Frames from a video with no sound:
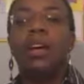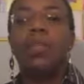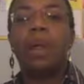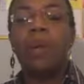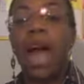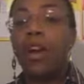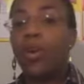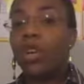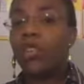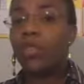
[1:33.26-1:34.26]
But I'm not
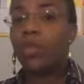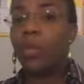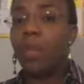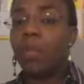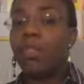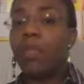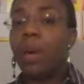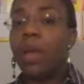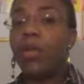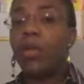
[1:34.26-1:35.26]
going to mess up
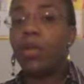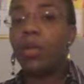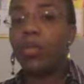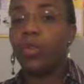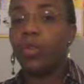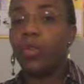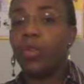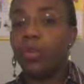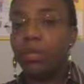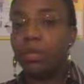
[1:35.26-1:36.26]
my wonderful little